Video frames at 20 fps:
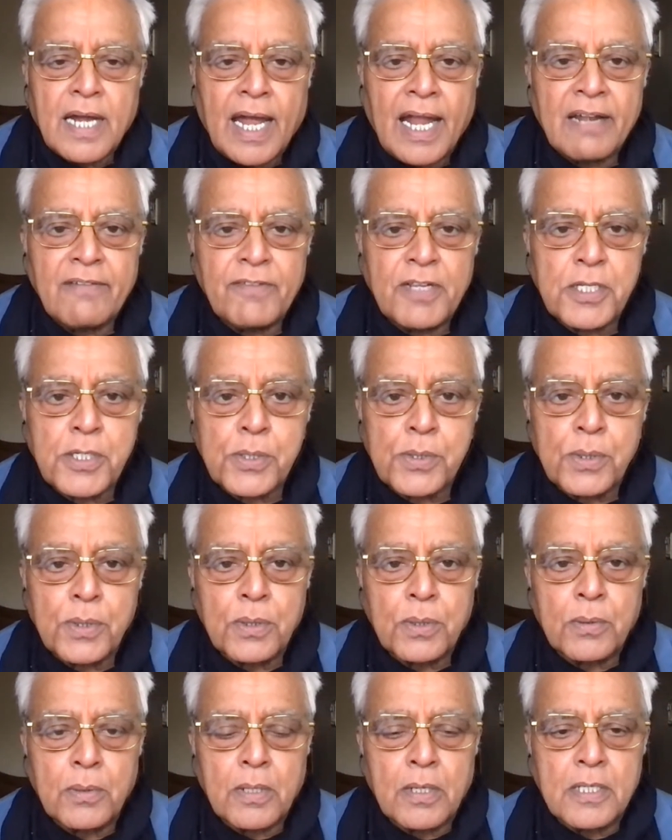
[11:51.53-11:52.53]
and which
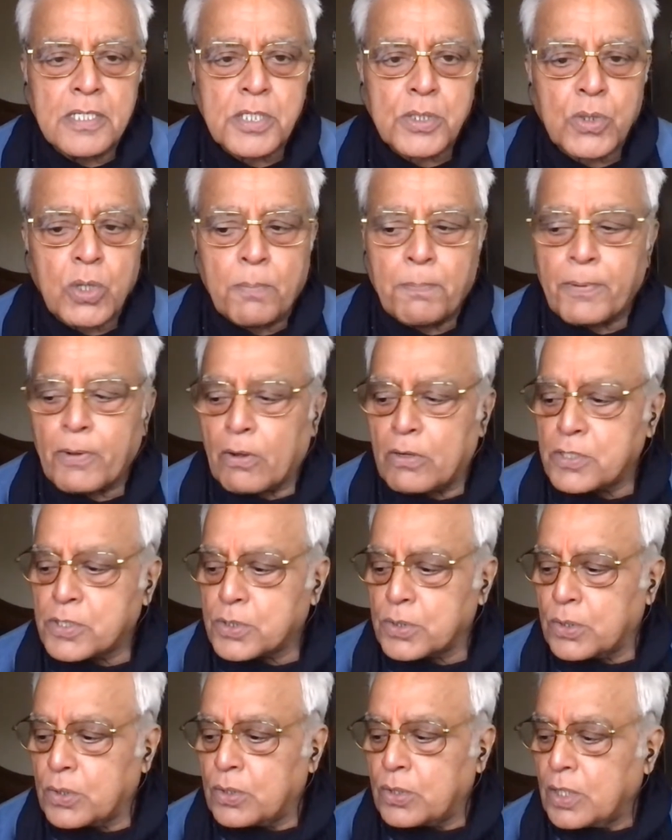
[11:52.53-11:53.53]
you scooped
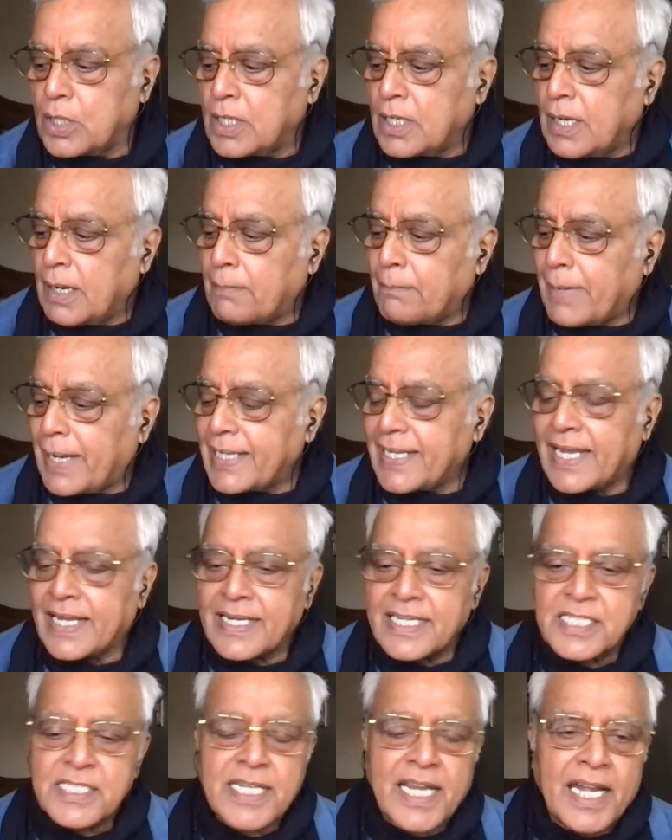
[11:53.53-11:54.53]
also. My
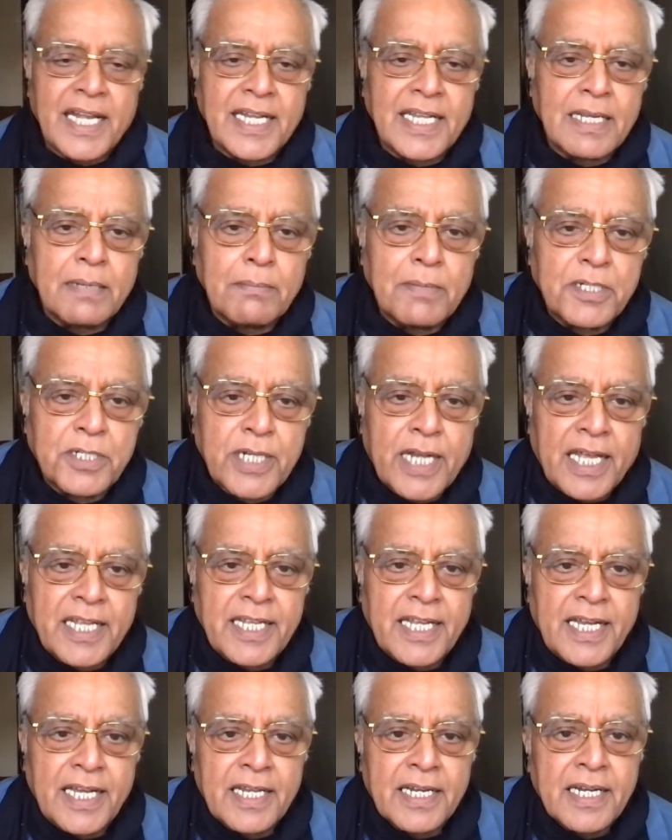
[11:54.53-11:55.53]
understanding, Mr.
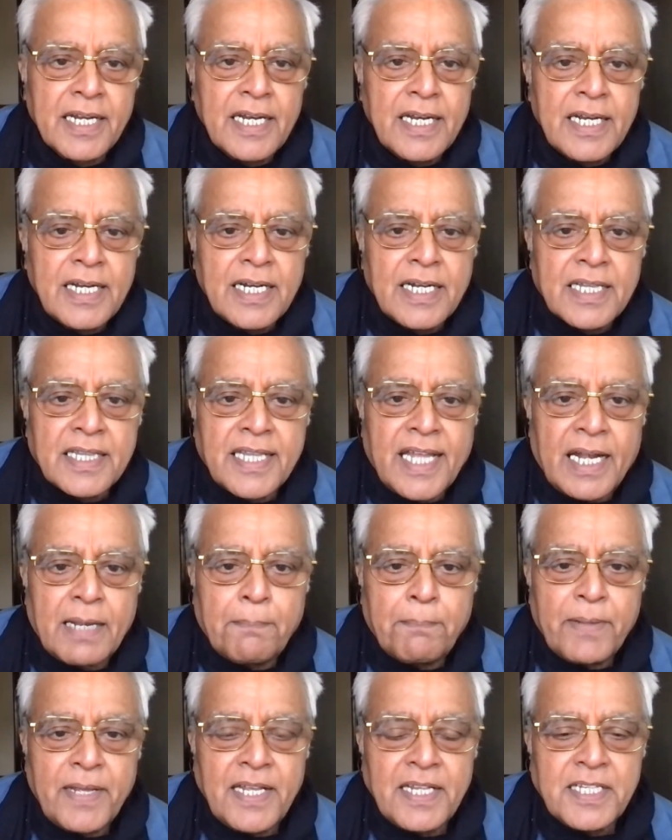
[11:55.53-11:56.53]
Iyer,
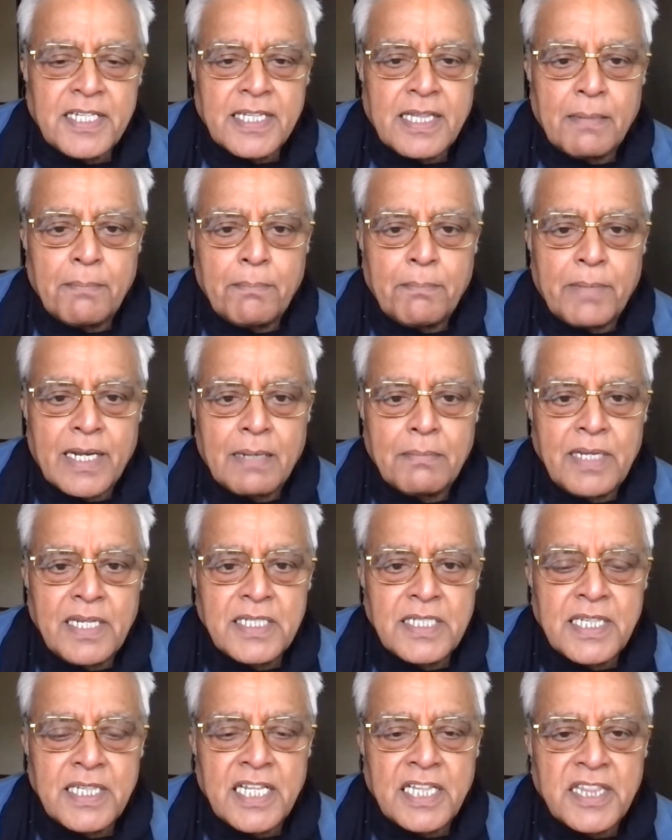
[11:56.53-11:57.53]
that P. Chidambaram
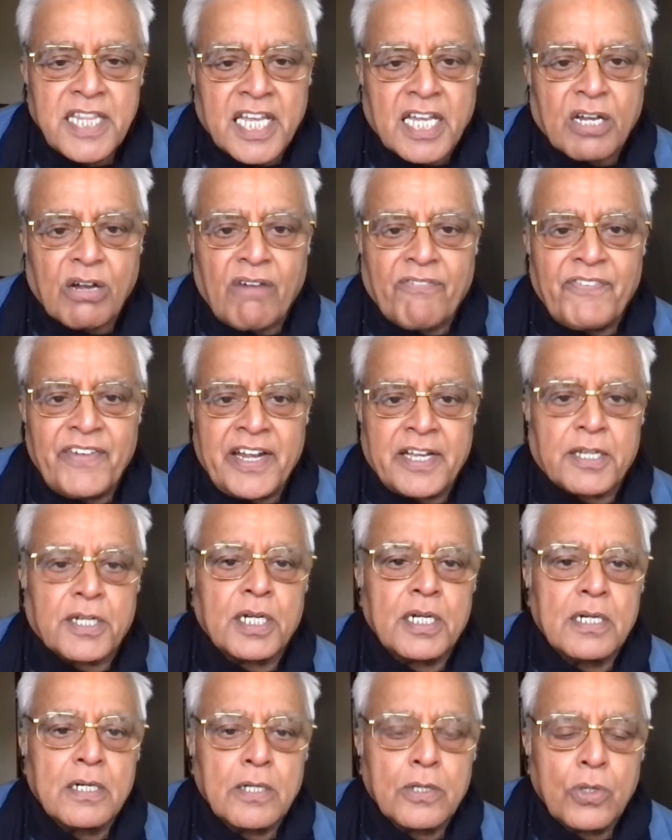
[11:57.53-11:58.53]
is in the thick of it.
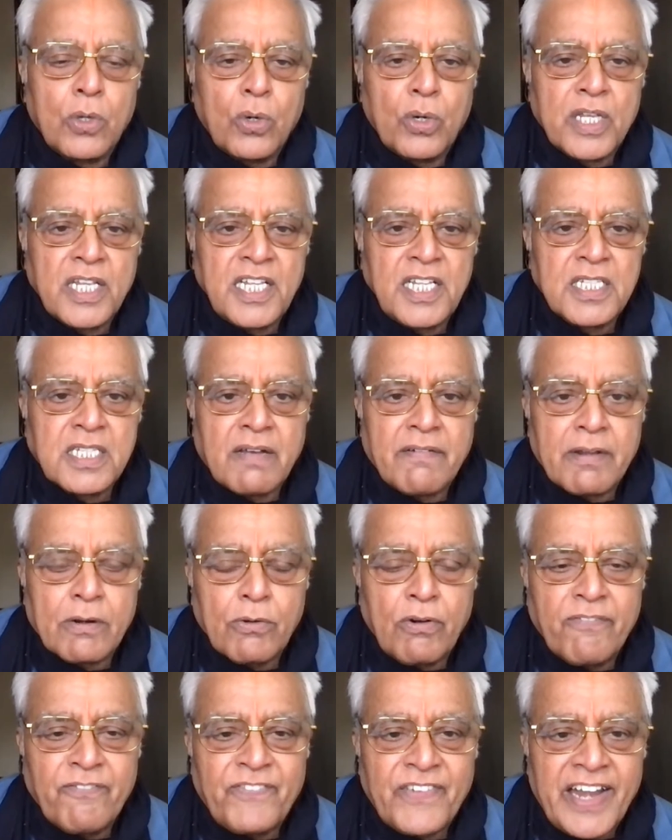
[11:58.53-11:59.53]
Though he is our
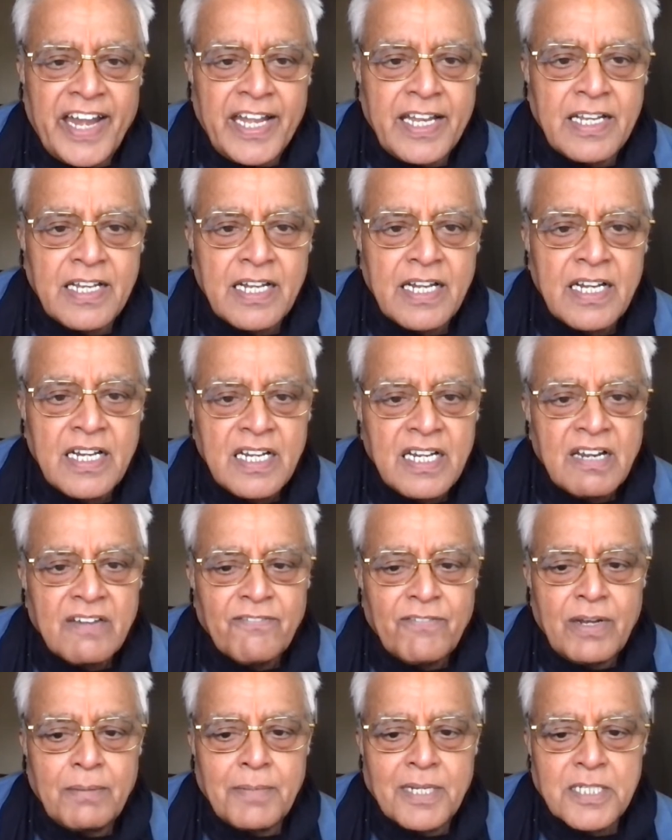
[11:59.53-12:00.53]
good friend,
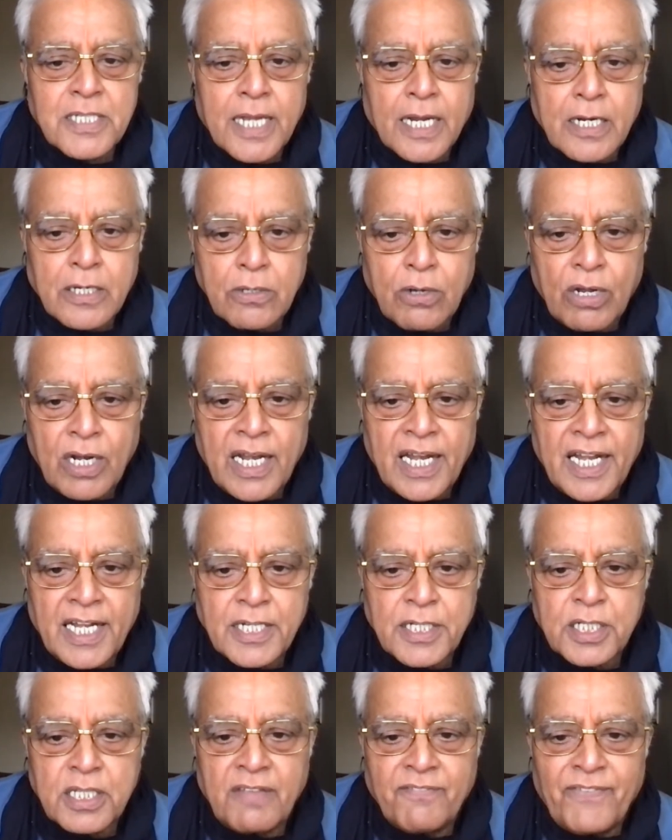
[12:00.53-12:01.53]
we must
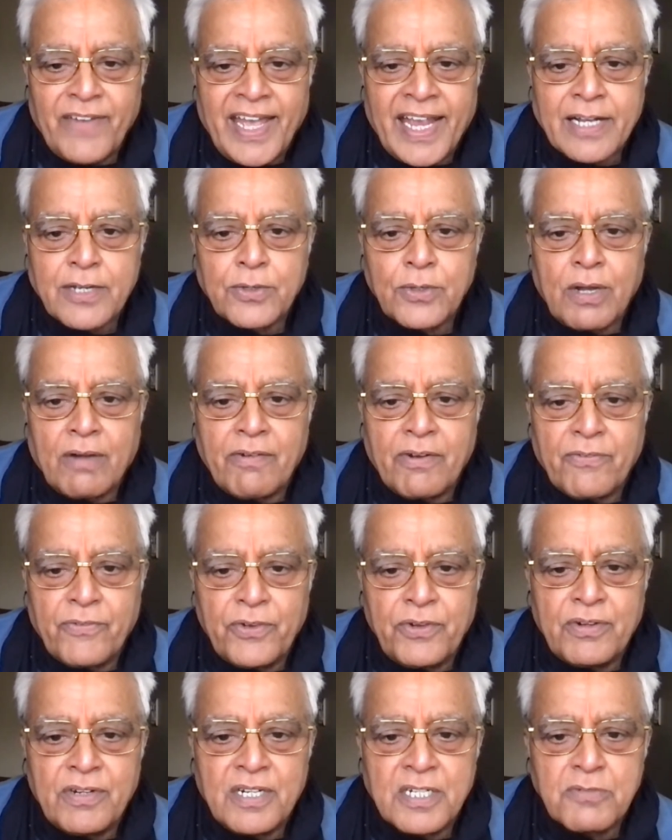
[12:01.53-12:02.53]
acknowledge the fact to our
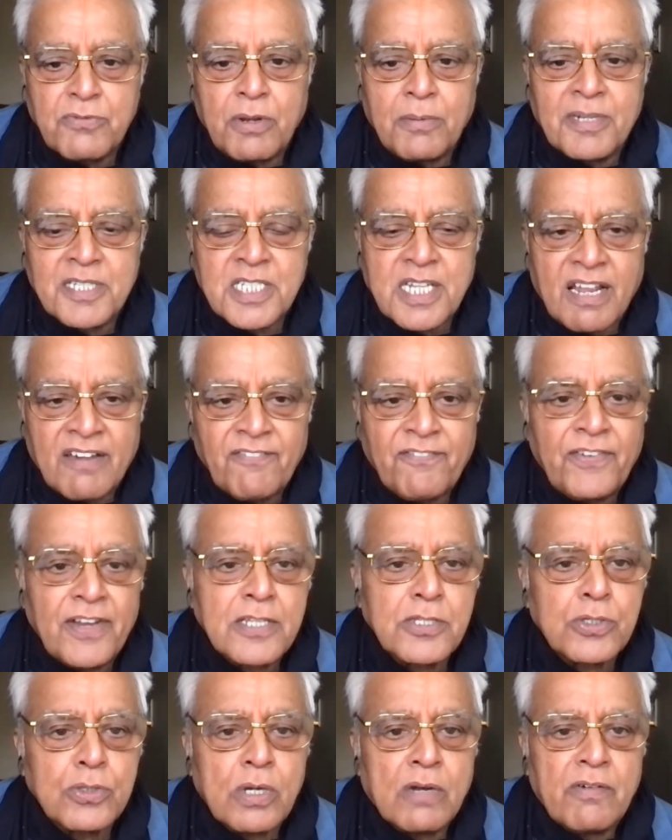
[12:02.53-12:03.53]
viewers, we must
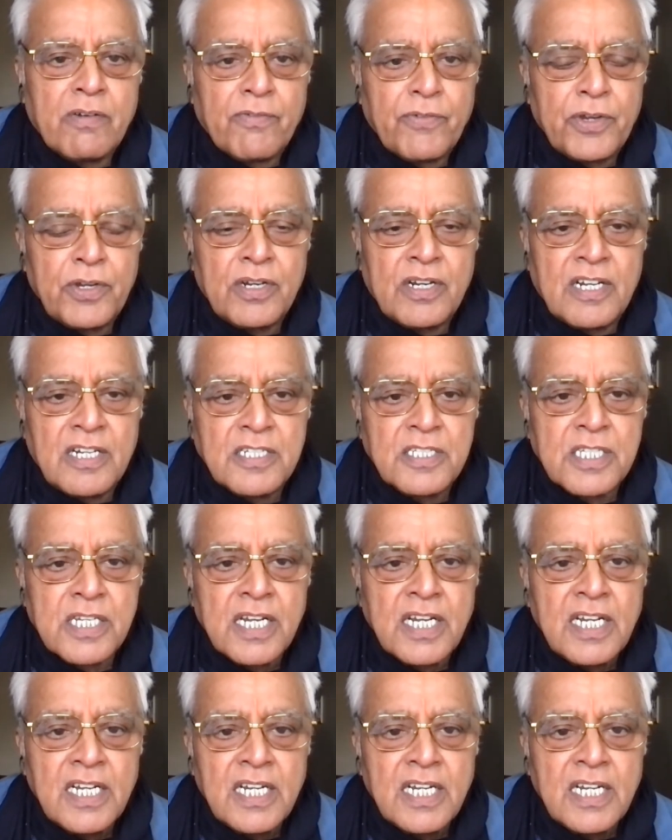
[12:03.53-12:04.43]
confess to our viewers